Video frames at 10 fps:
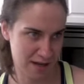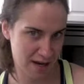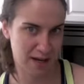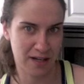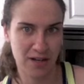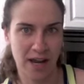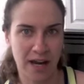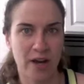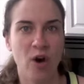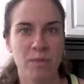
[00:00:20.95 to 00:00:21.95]
And
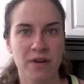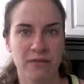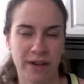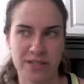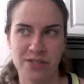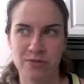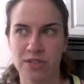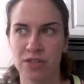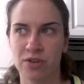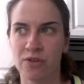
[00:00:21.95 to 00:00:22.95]
I hope it affects you
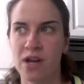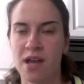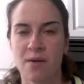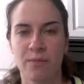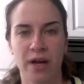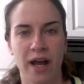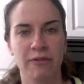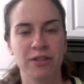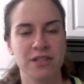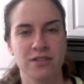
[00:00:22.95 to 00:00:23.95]
too, but I
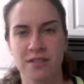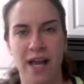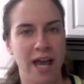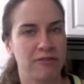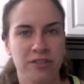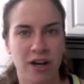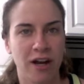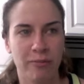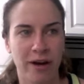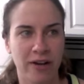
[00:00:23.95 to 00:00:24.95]
have to talk
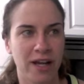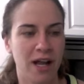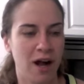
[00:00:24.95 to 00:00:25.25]
about it.